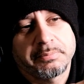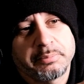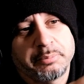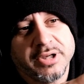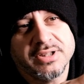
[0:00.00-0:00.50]

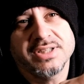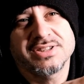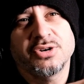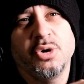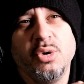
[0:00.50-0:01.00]
But there is a
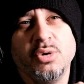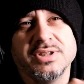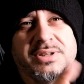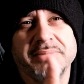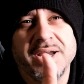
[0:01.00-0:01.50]
hole in the
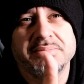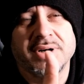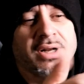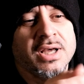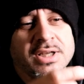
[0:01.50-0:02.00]

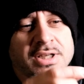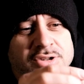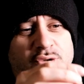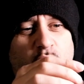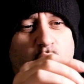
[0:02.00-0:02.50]
membrane.
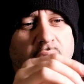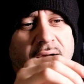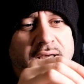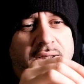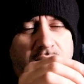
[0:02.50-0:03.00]
So
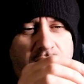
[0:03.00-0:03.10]
why,